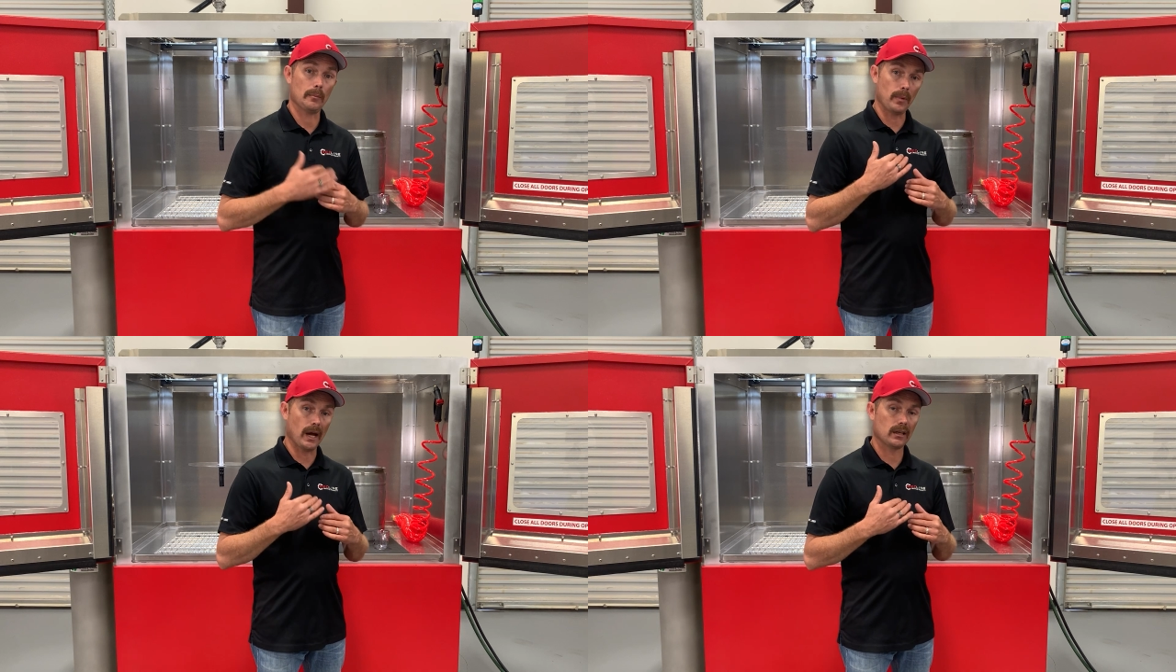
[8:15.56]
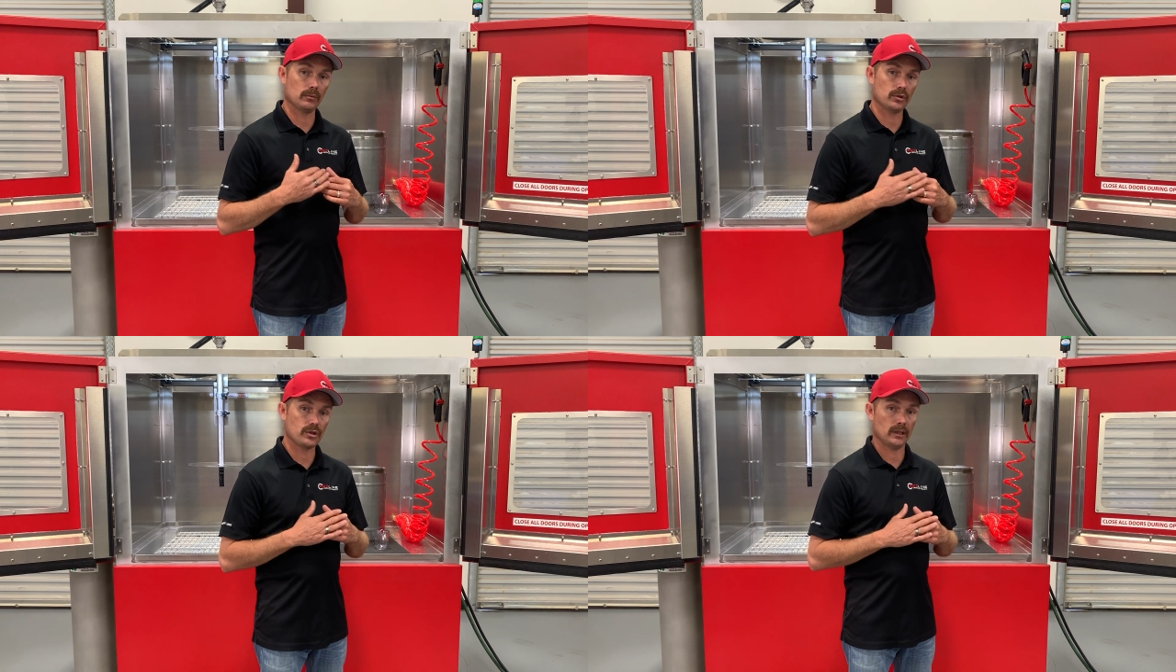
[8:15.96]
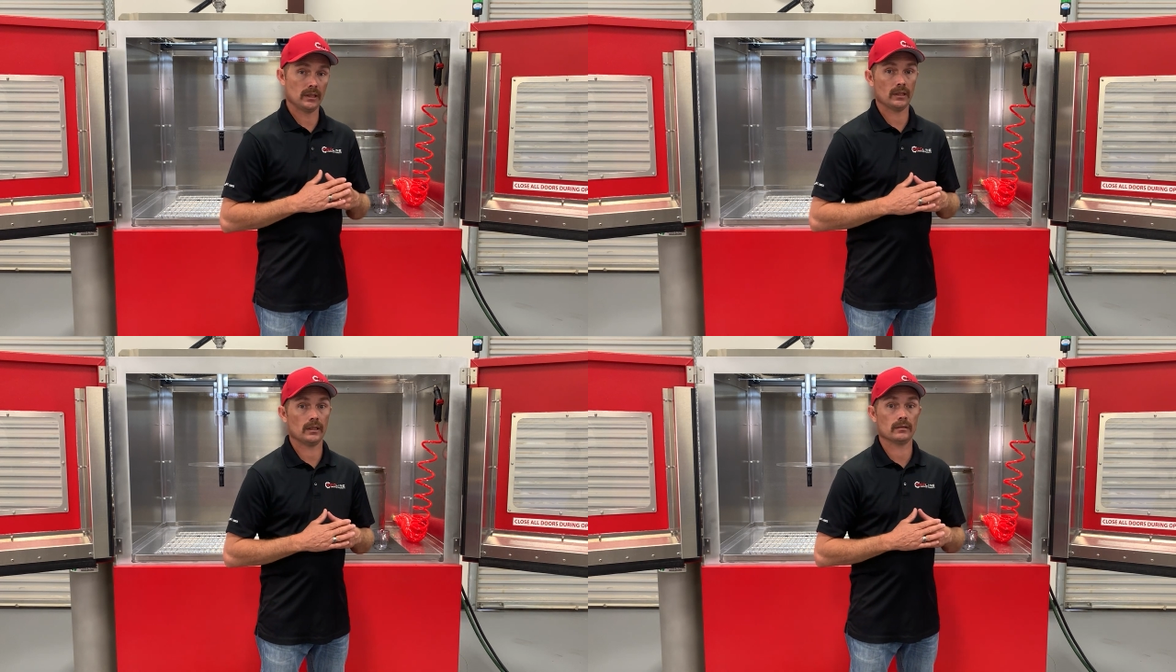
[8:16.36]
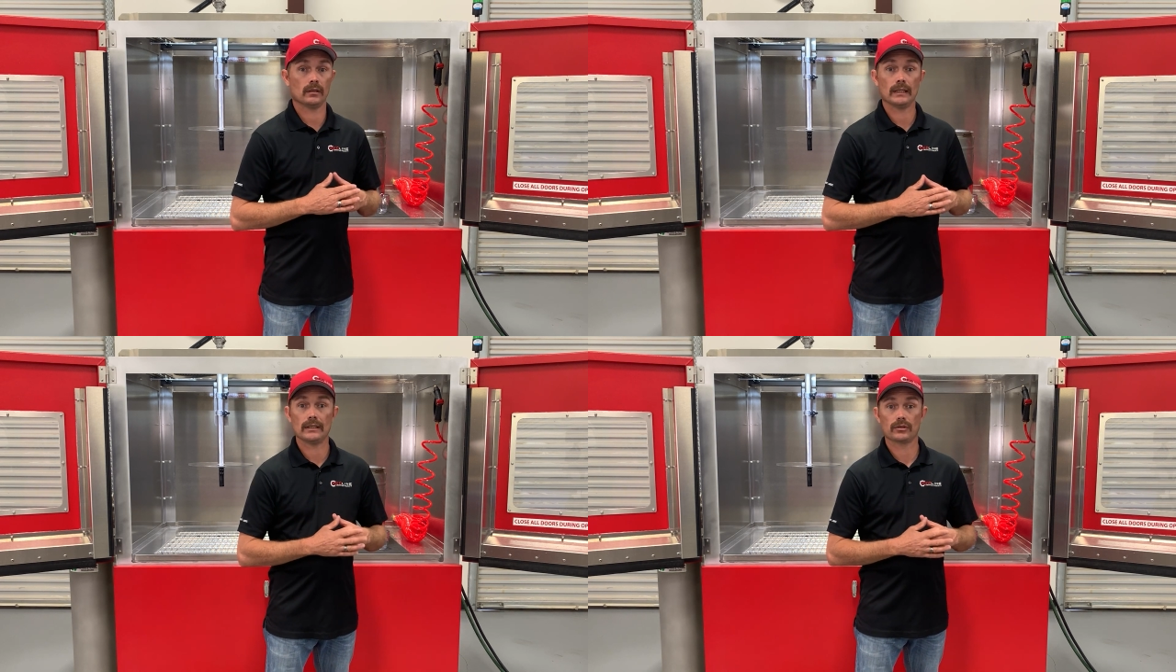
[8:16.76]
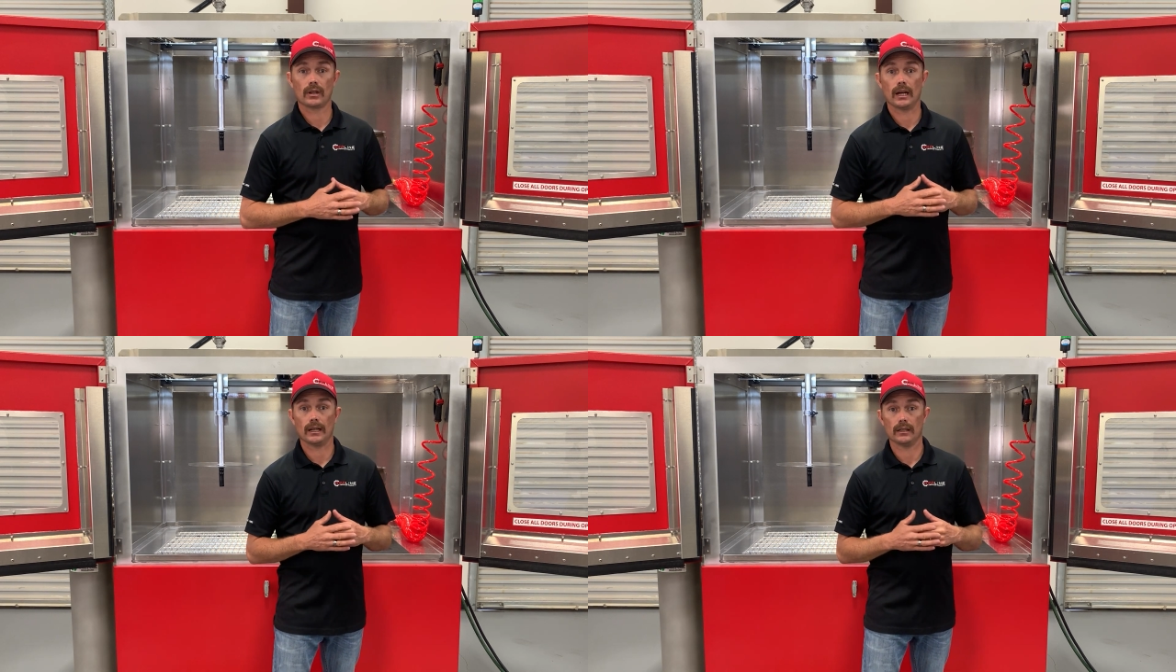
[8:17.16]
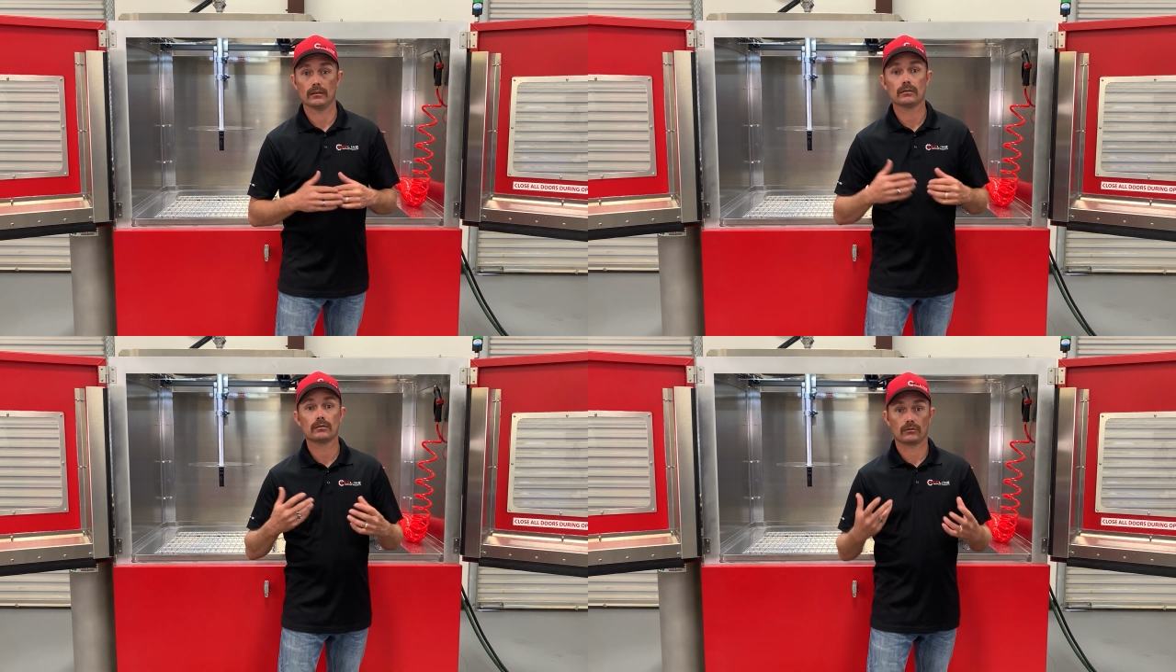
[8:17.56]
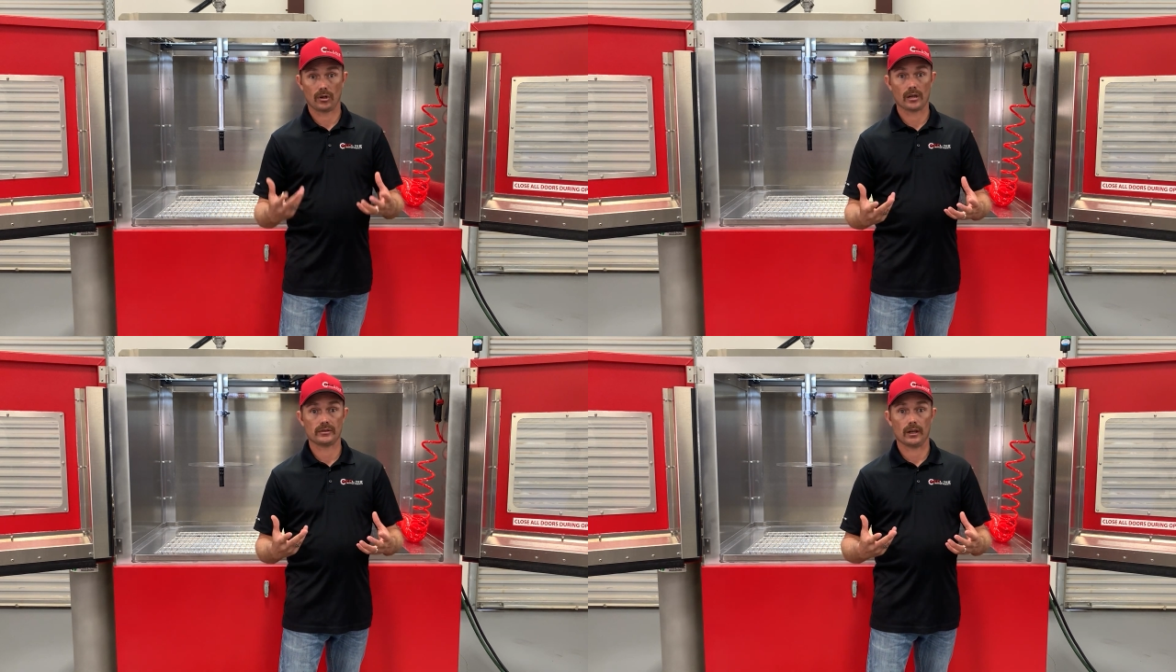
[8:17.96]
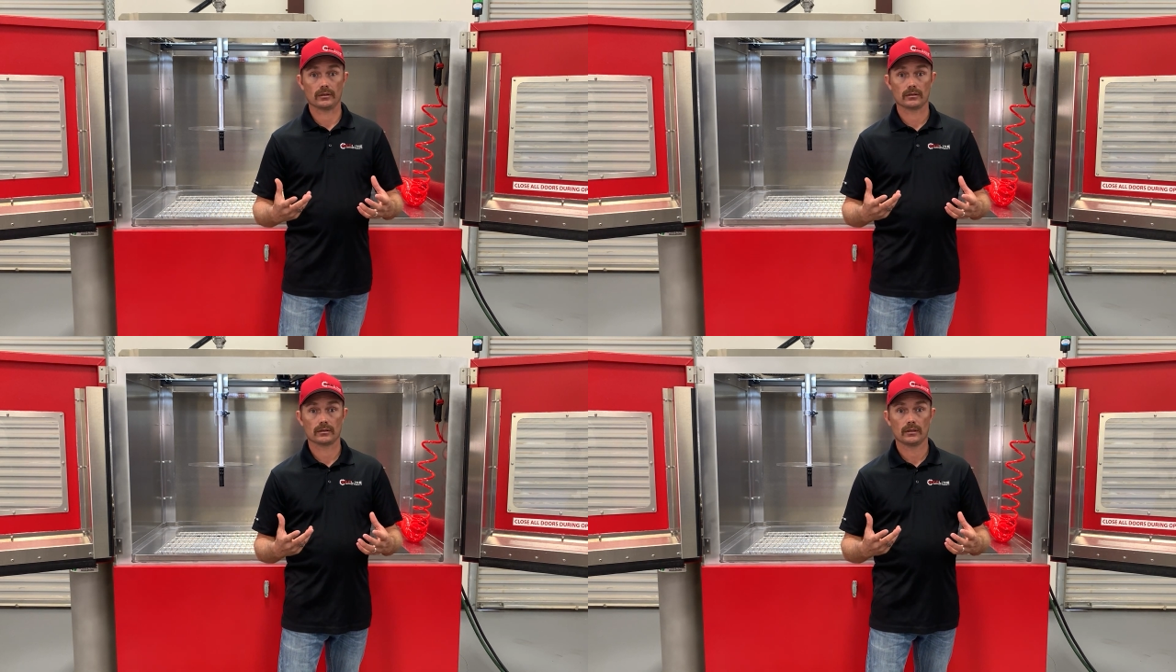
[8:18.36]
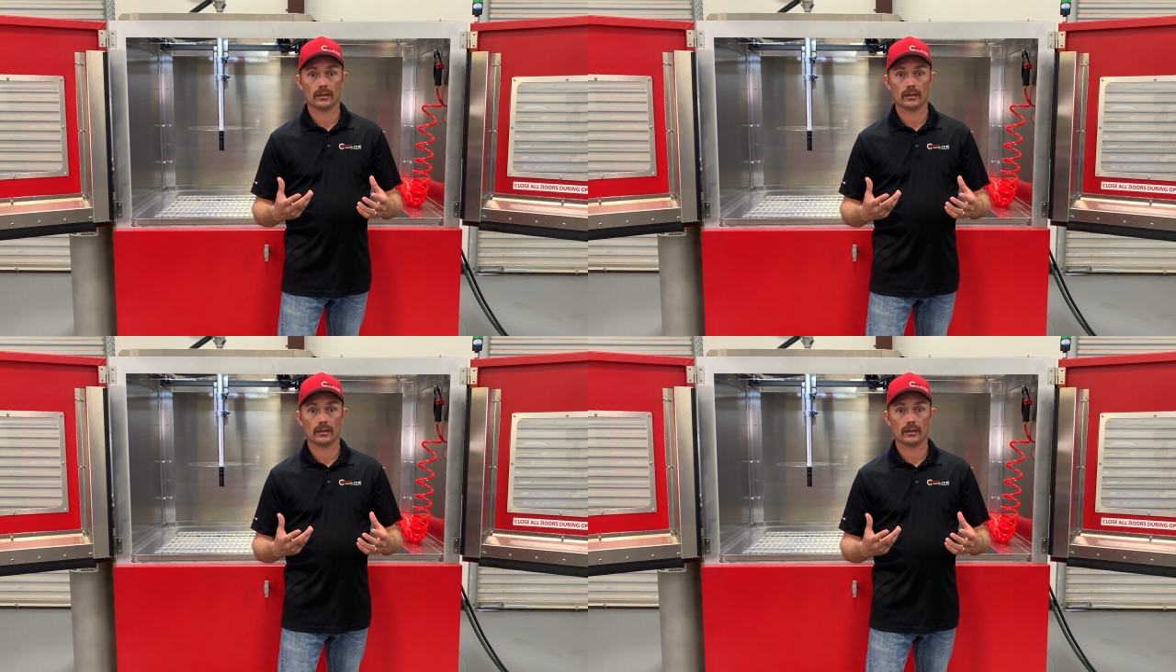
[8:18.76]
back of the machine is a laser-guided crosshairs.